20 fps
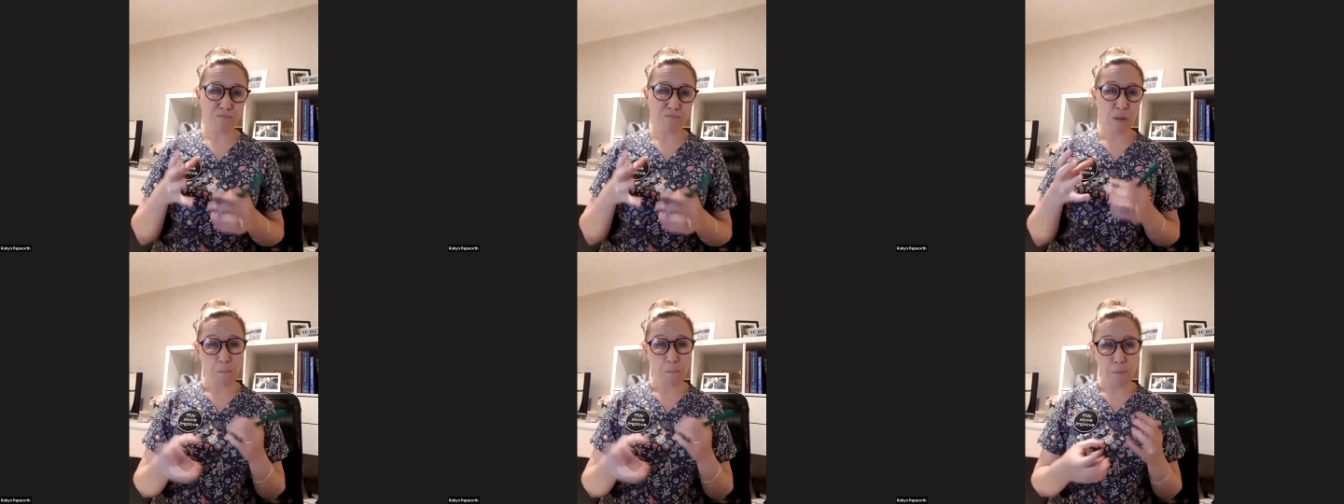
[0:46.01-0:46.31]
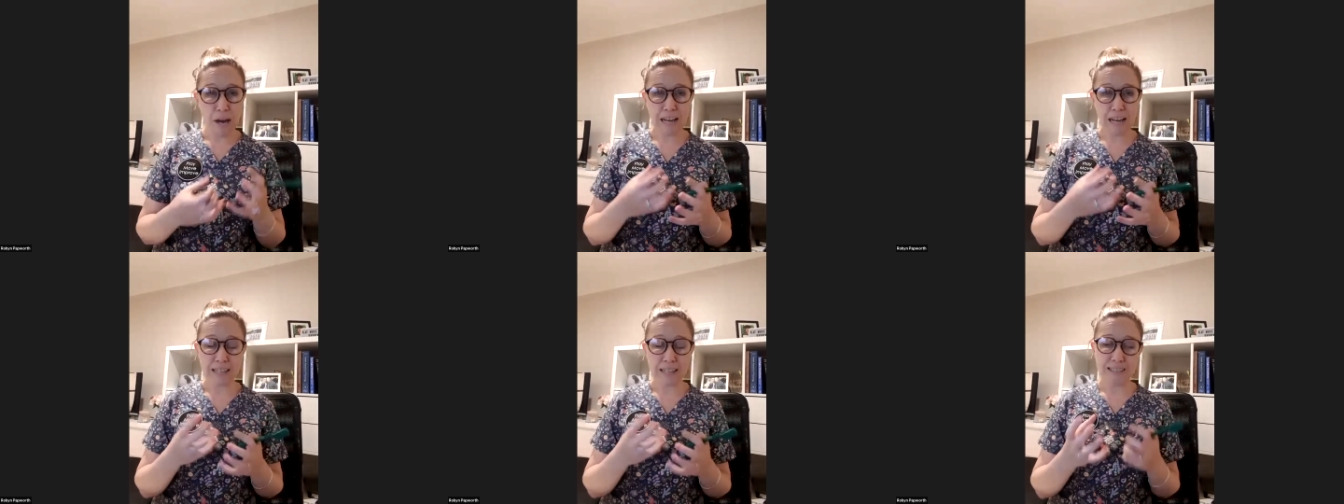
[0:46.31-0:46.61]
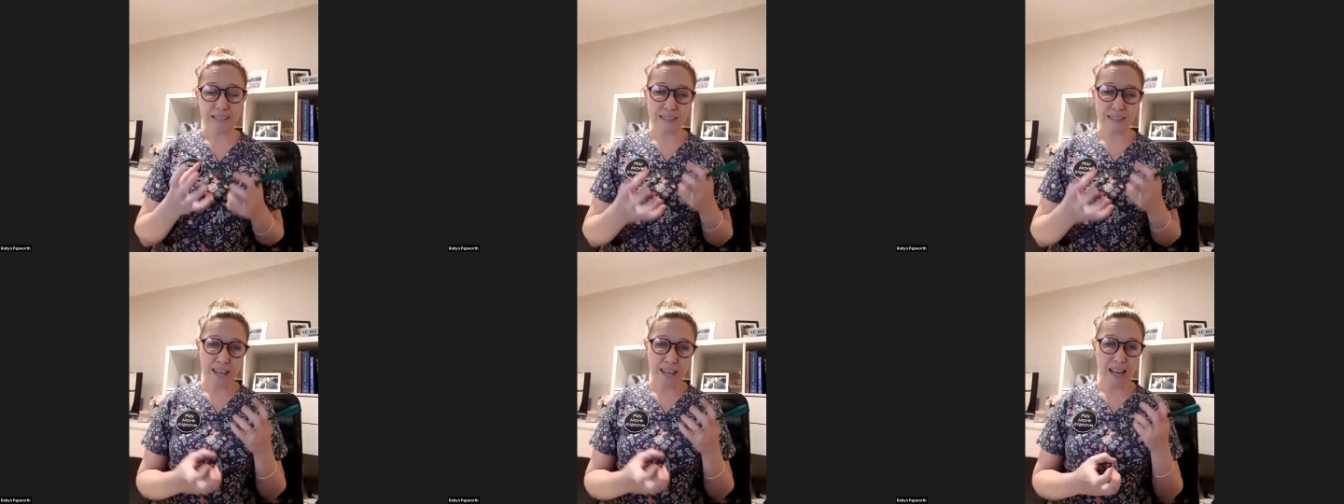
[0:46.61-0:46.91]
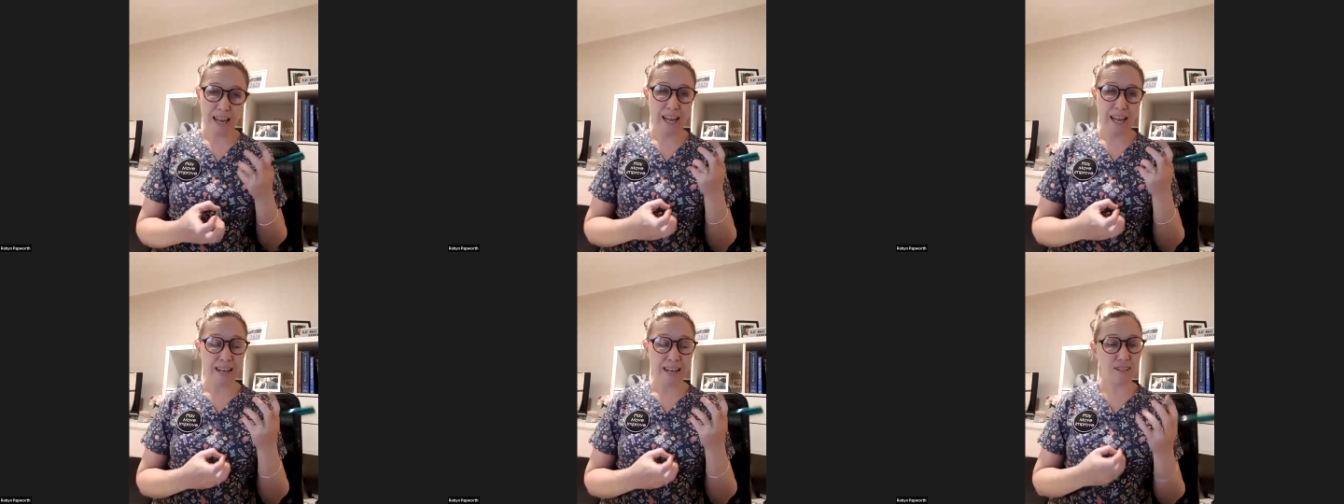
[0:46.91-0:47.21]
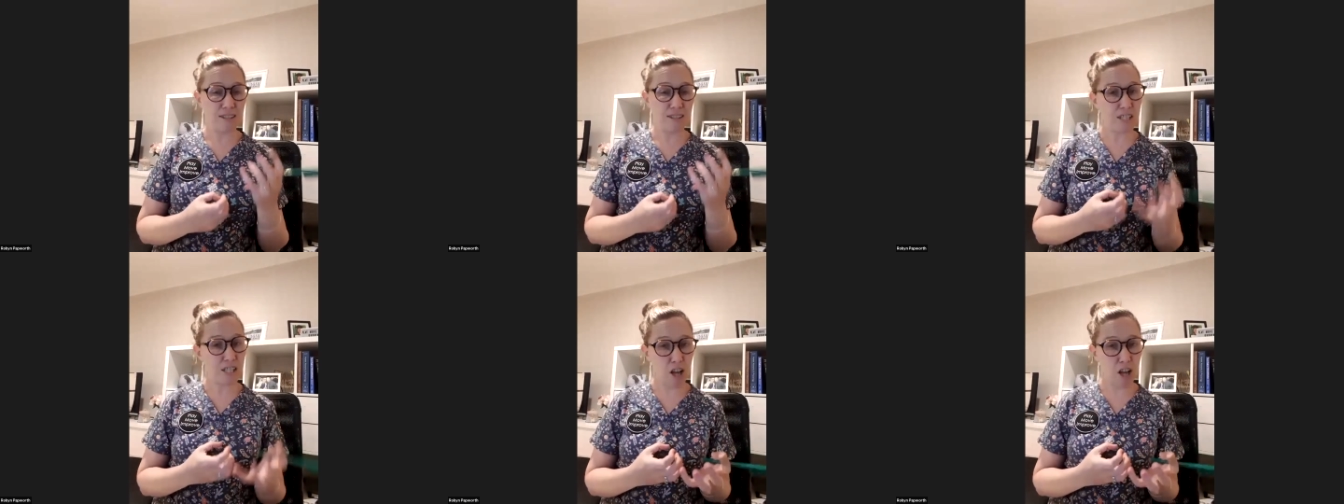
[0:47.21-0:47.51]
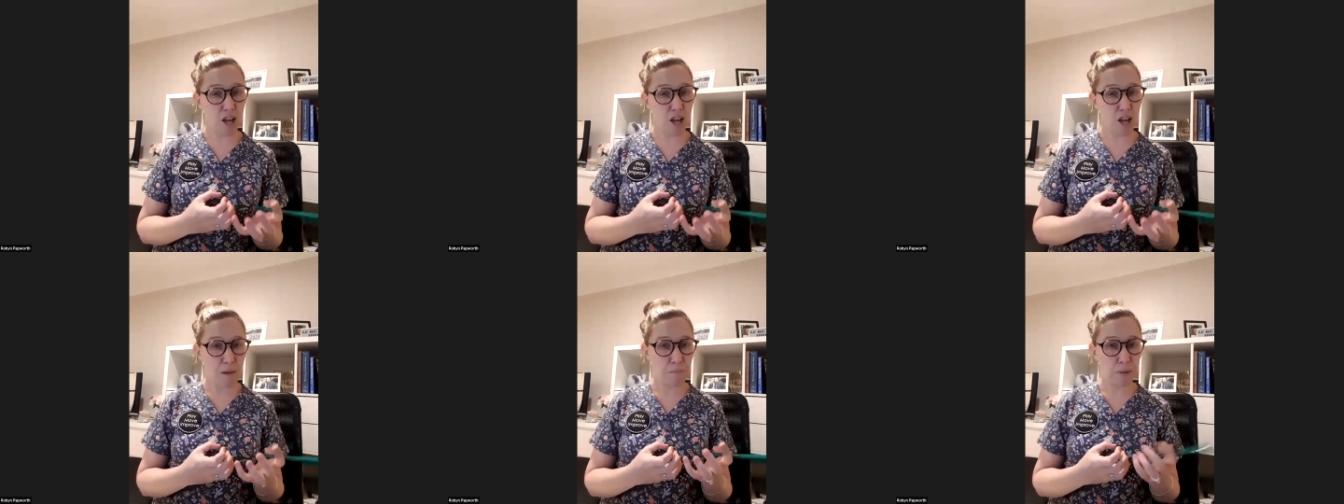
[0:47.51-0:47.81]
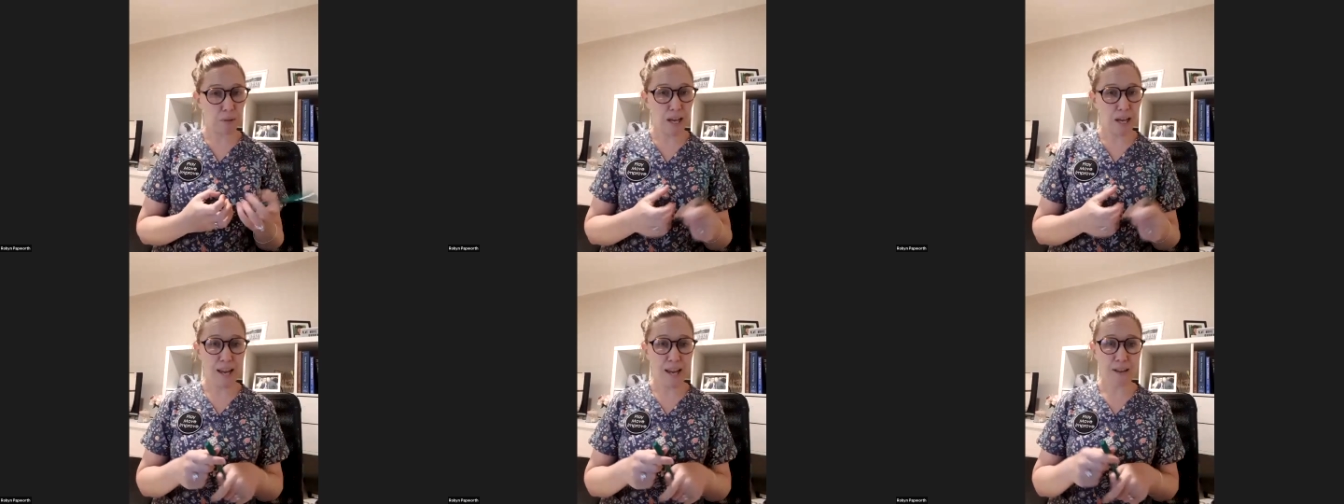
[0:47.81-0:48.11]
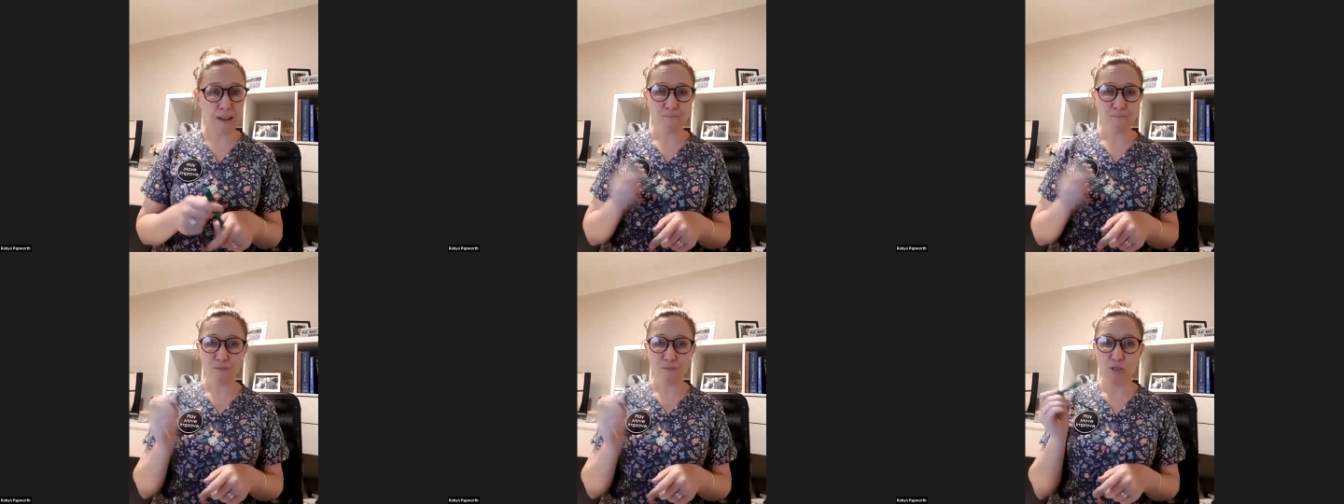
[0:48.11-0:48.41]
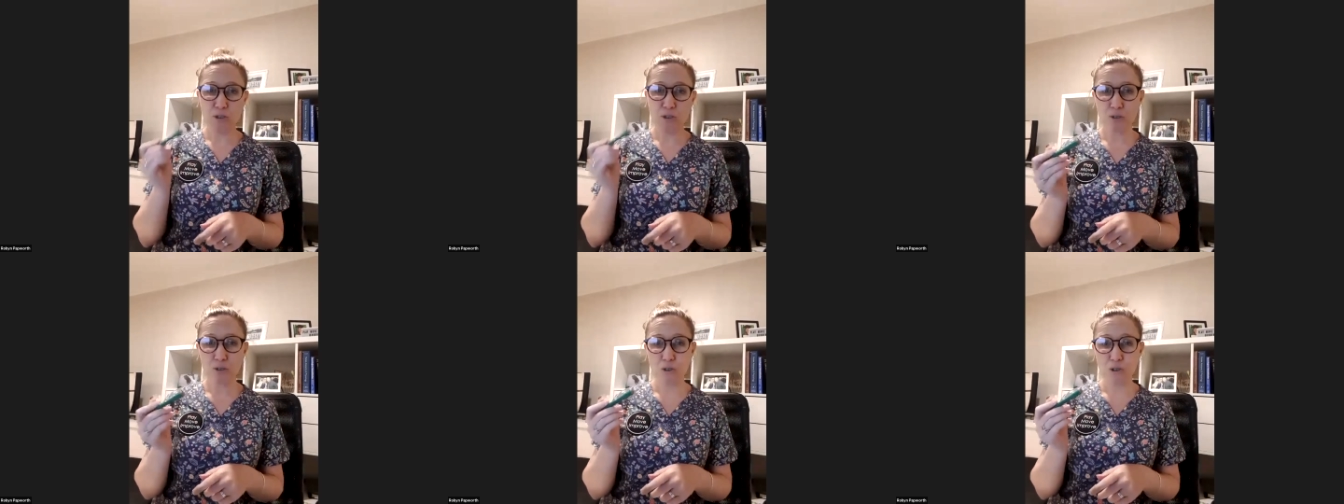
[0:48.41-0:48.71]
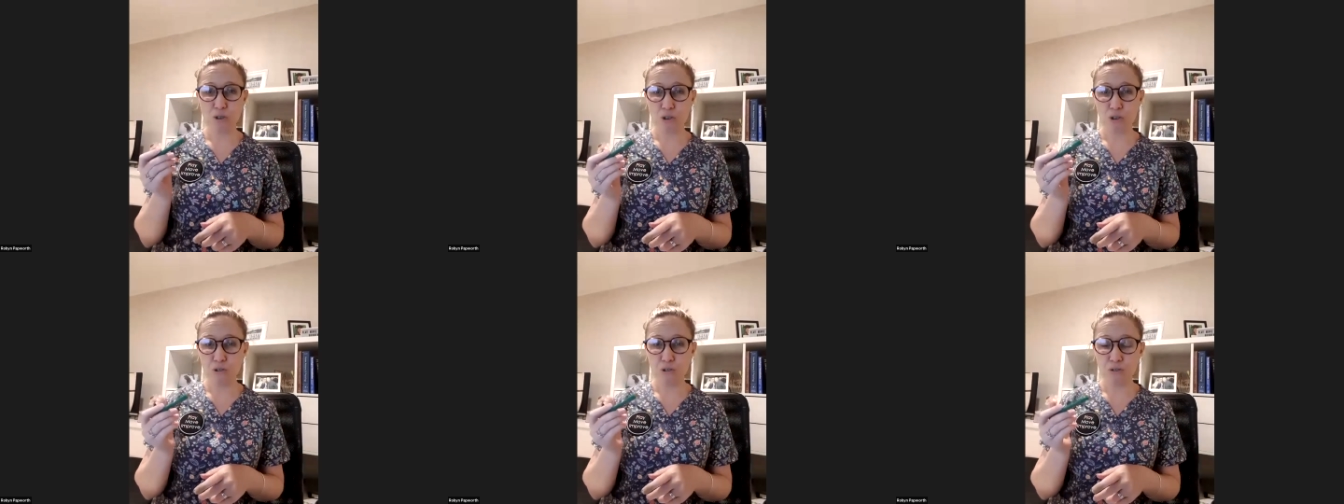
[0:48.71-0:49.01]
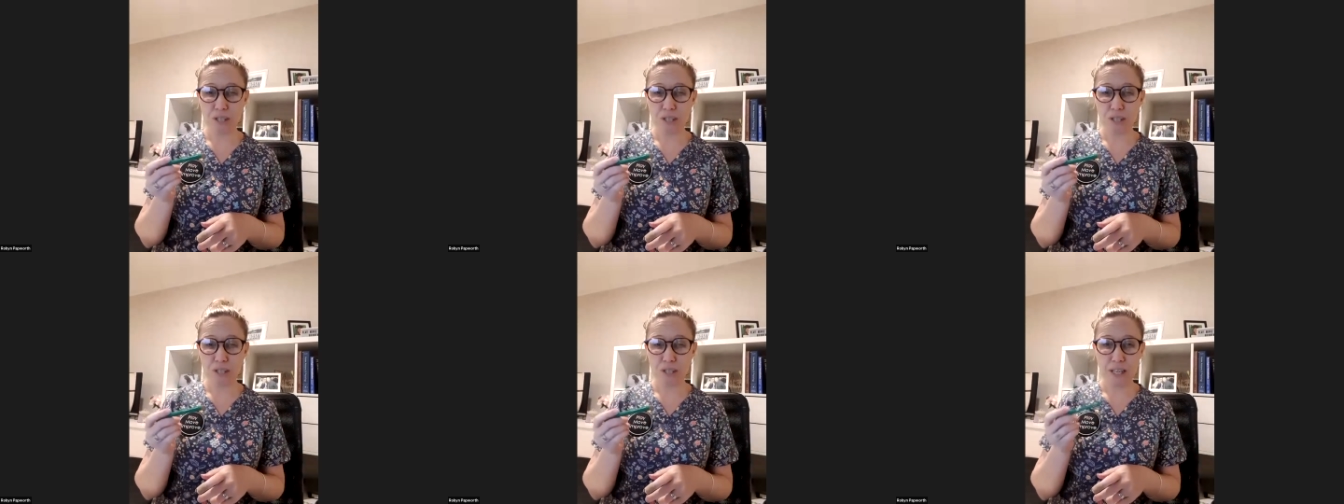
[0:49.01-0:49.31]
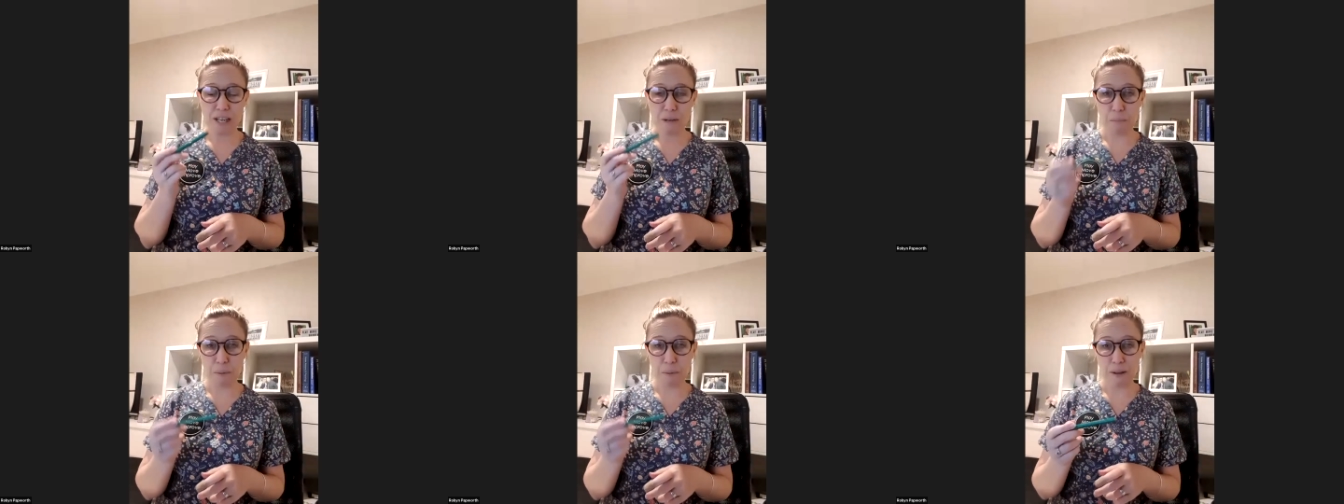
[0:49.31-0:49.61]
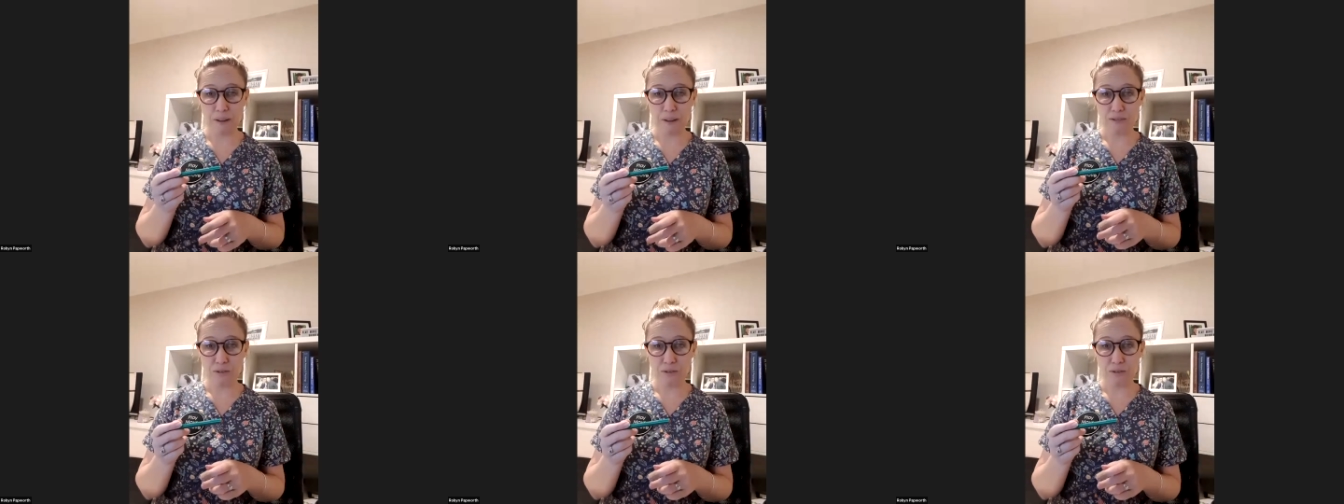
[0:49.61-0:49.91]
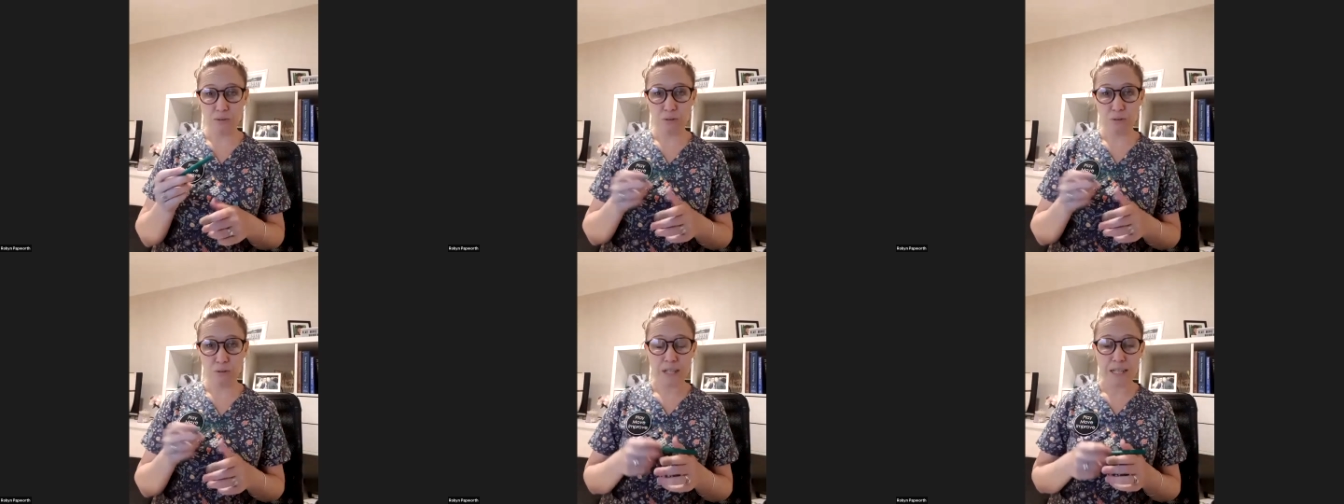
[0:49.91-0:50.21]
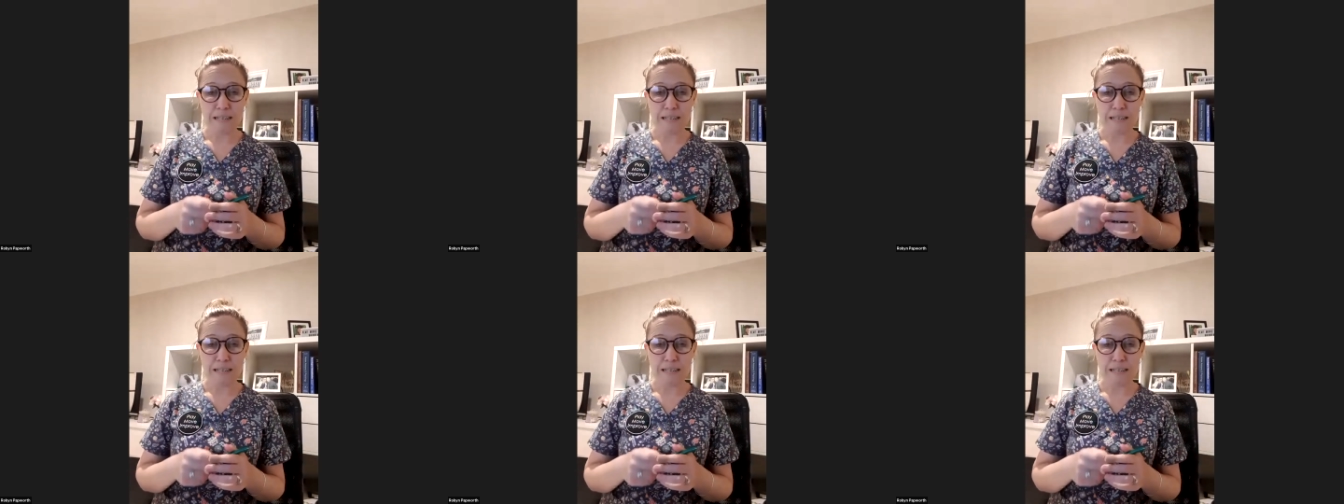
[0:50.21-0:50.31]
mud, sand, slime play to using a pencil.